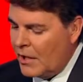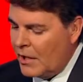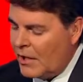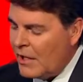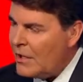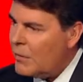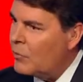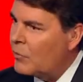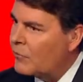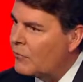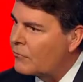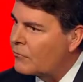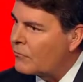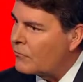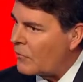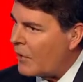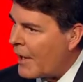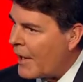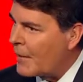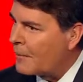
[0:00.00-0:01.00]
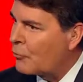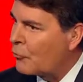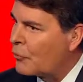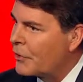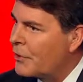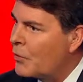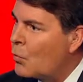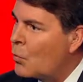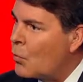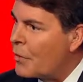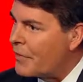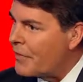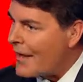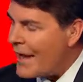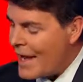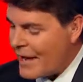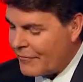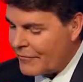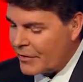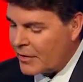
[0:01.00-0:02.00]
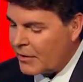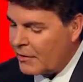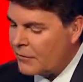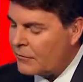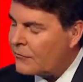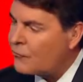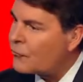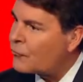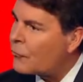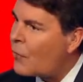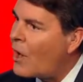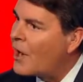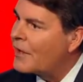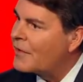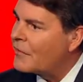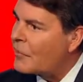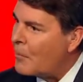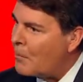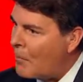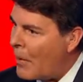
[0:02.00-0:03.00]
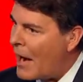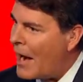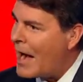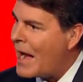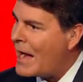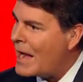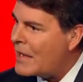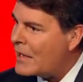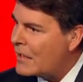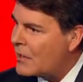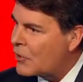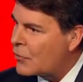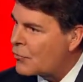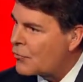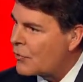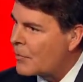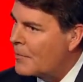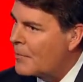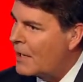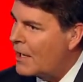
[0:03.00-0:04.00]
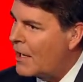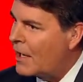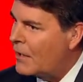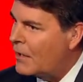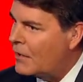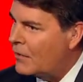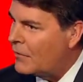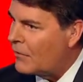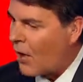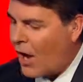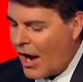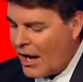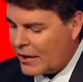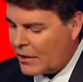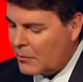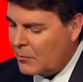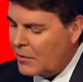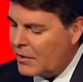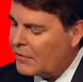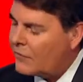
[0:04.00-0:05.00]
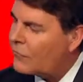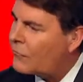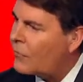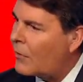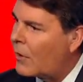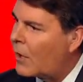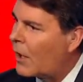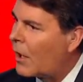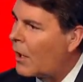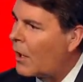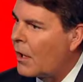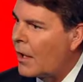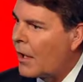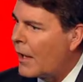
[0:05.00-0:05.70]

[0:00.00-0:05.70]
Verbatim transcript: He was tampering with evidence, trying to buy incriminating documents uh,